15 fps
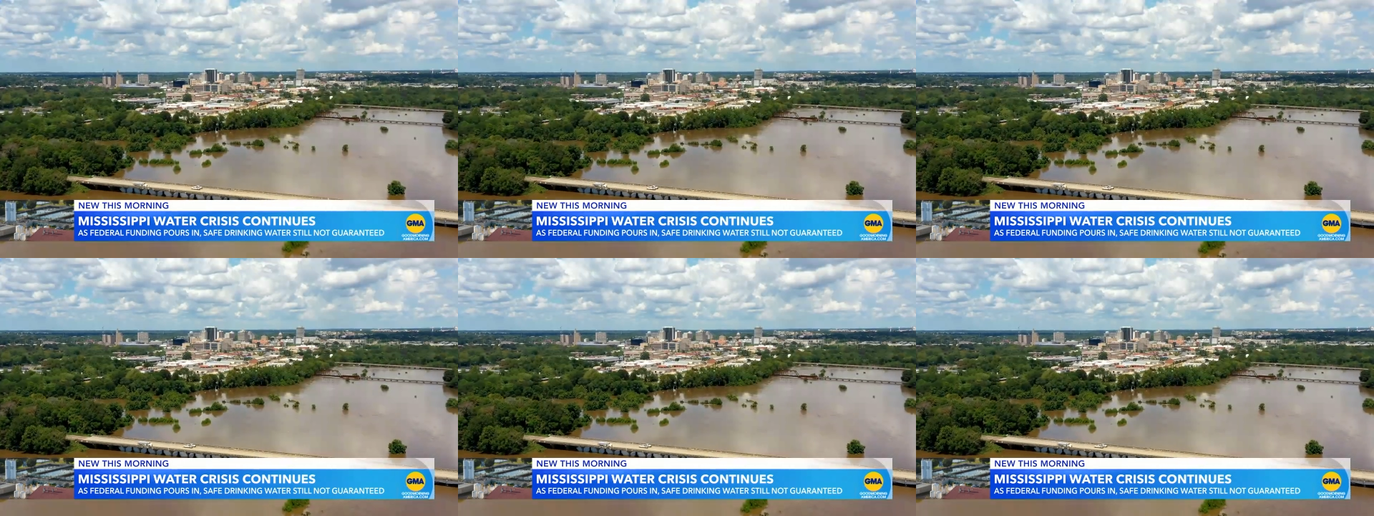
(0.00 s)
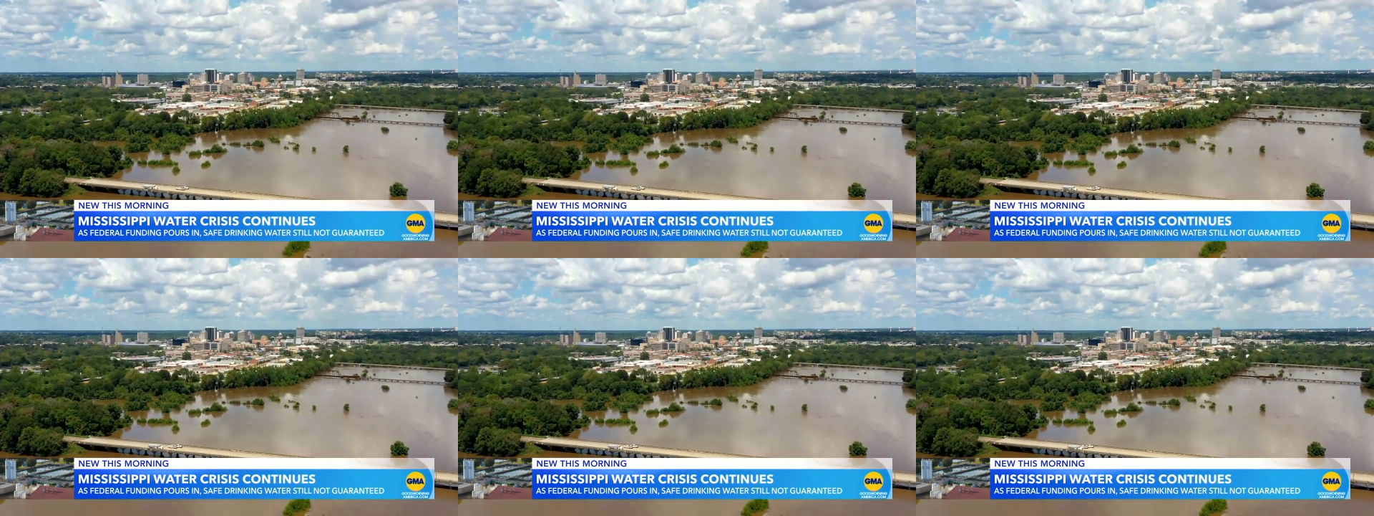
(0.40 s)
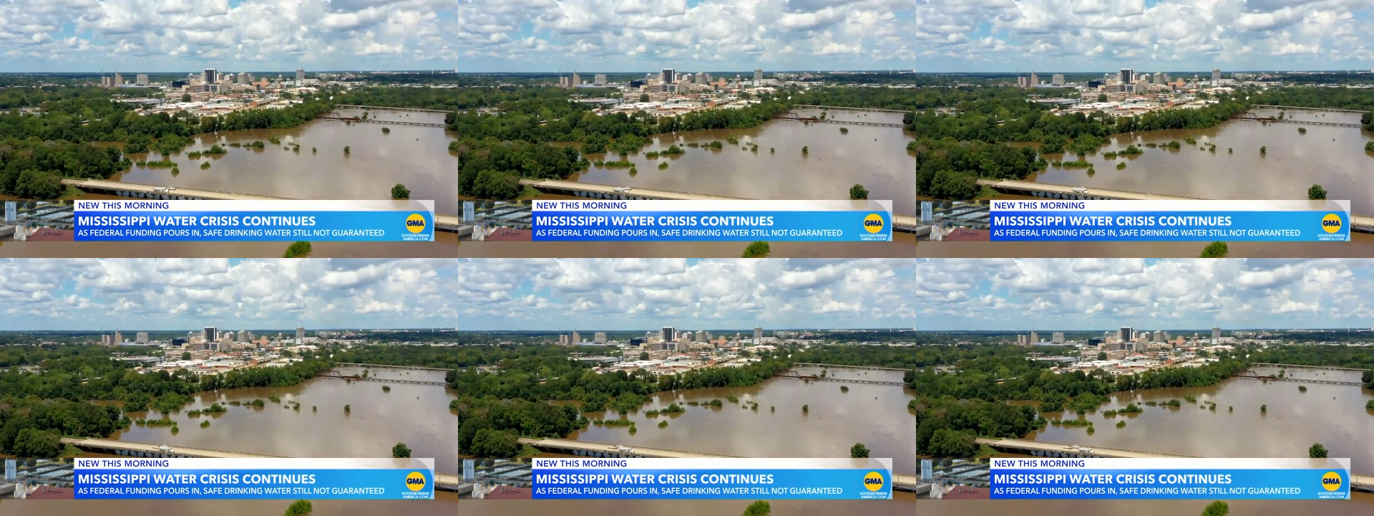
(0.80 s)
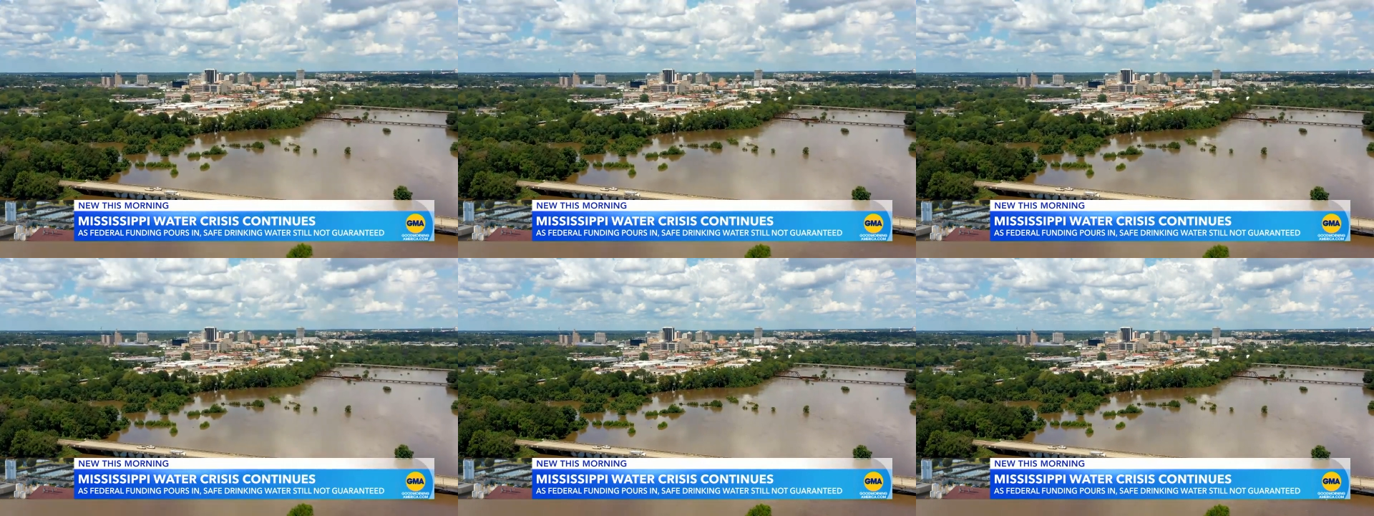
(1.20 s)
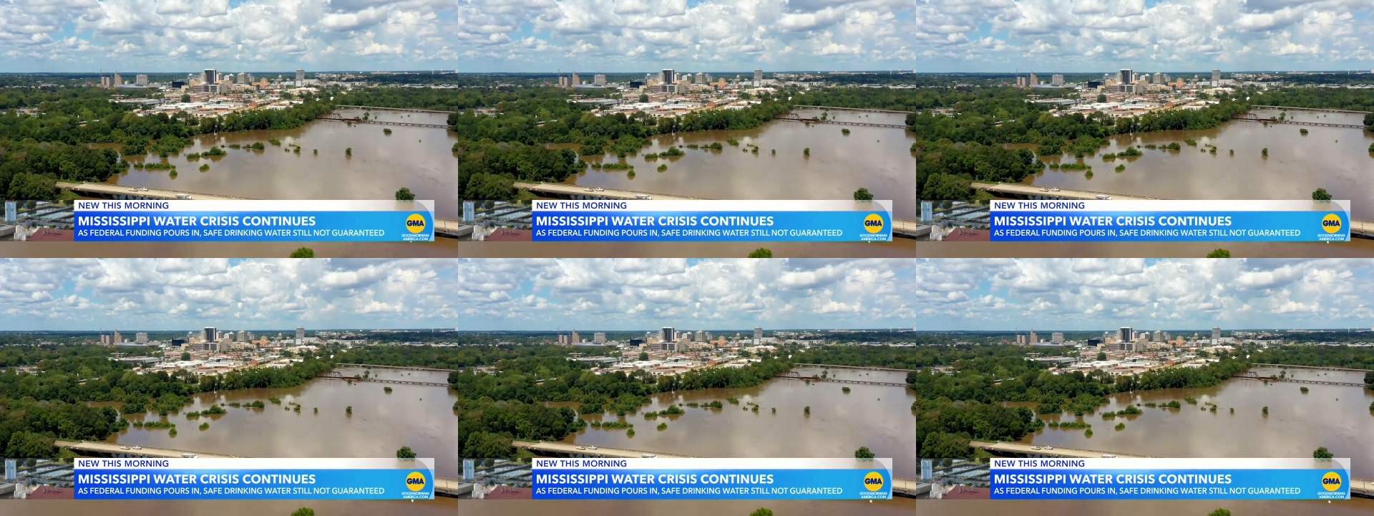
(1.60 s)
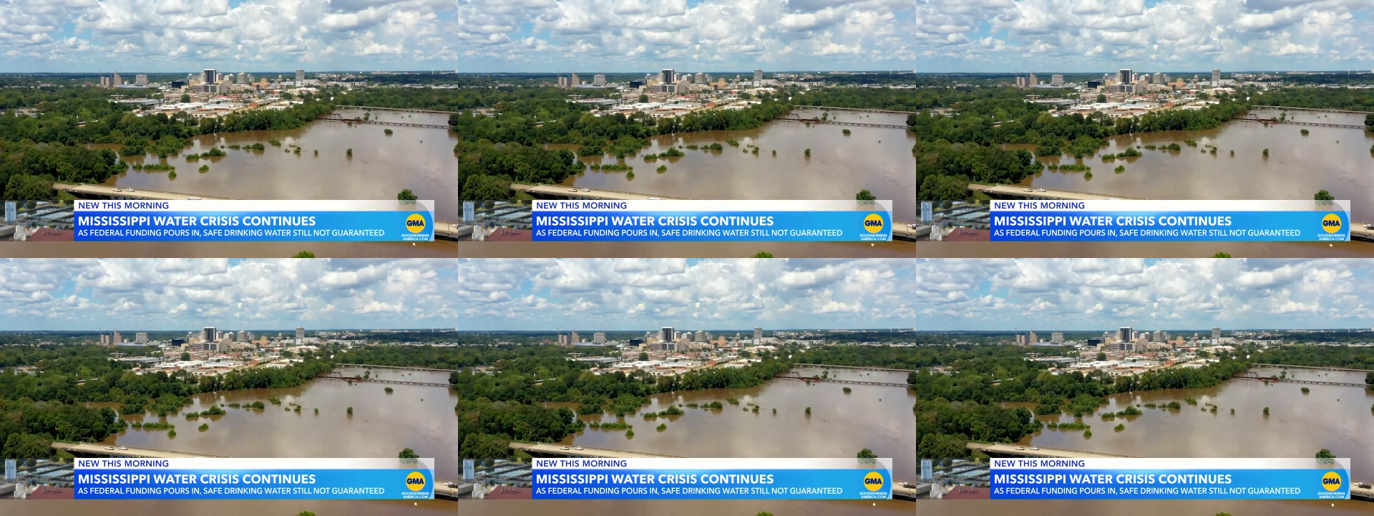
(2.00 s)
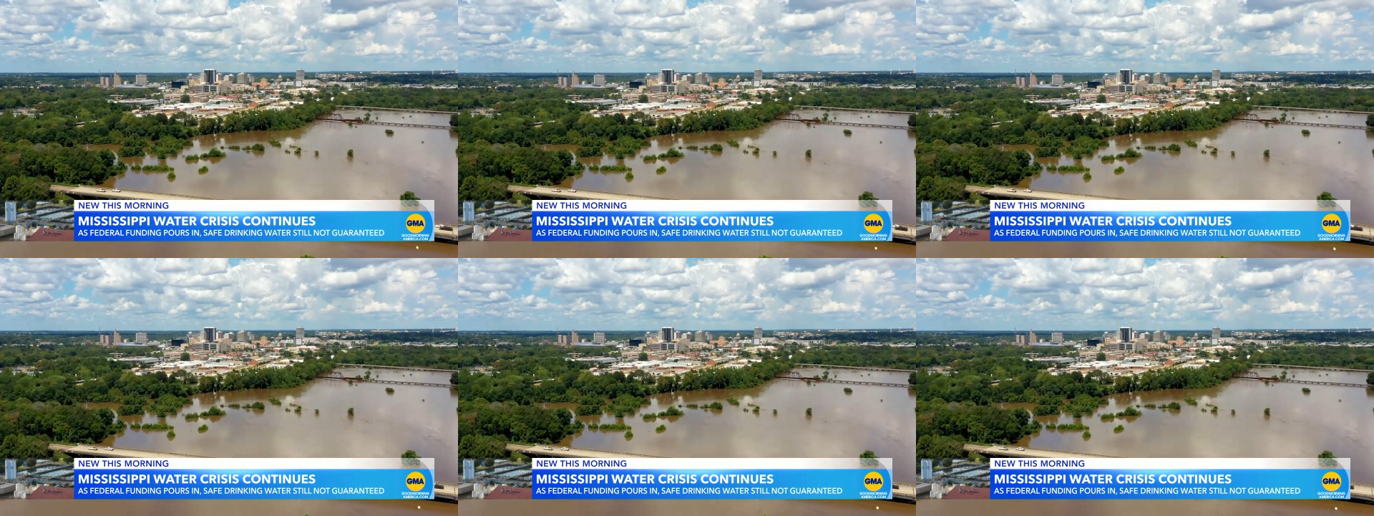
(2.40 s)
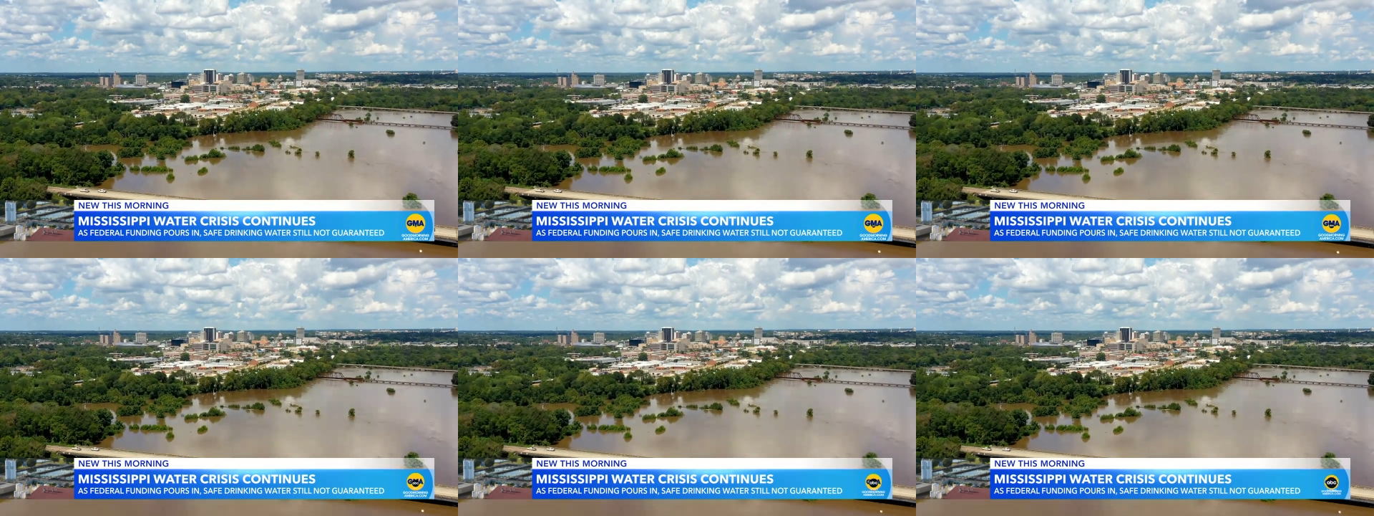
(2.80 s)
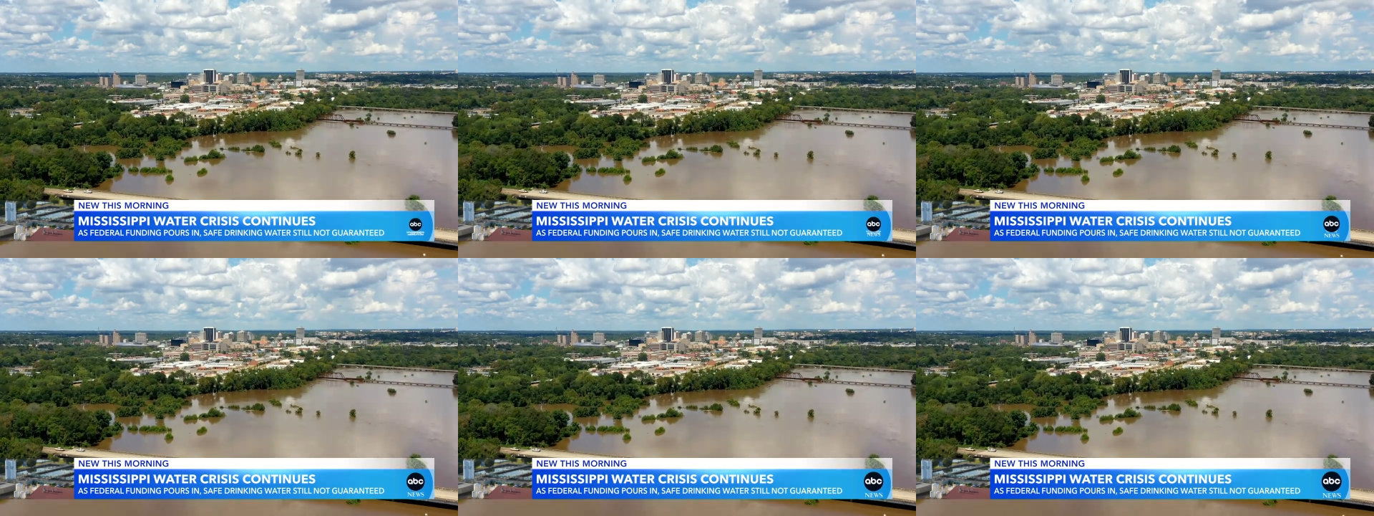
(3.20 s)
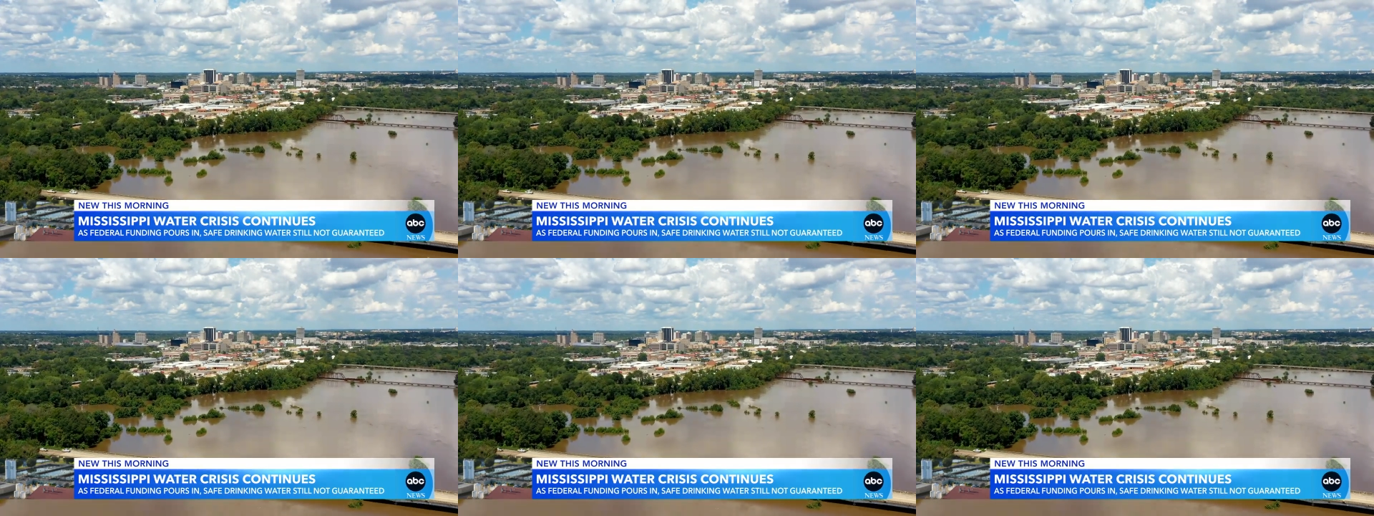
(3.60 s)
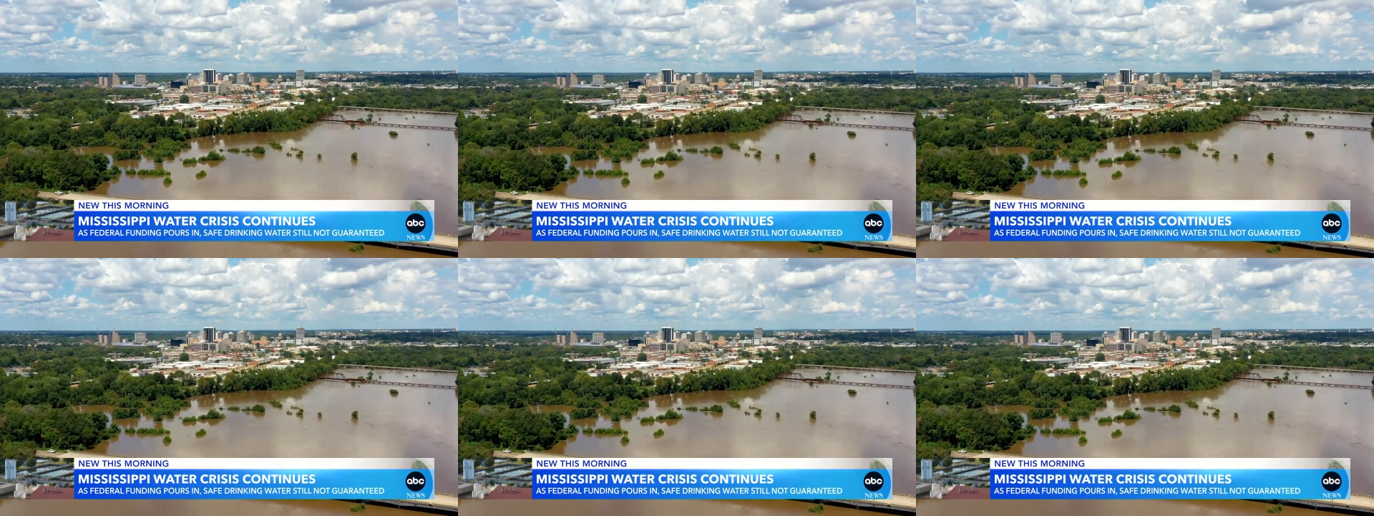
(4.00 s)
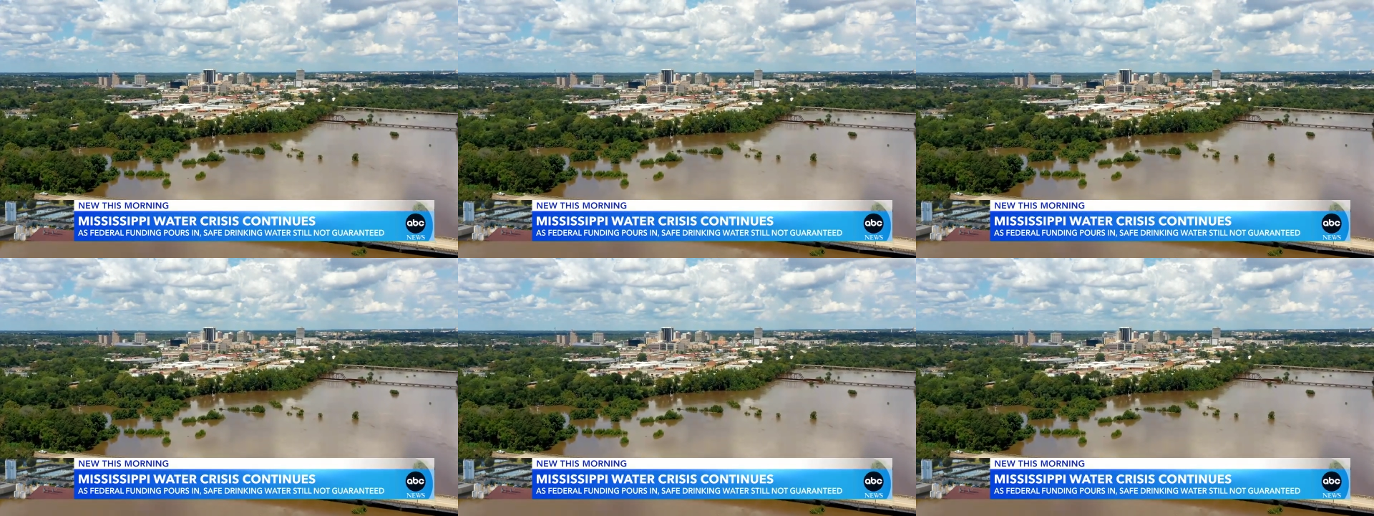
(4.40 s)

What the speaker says: (no speaker visible)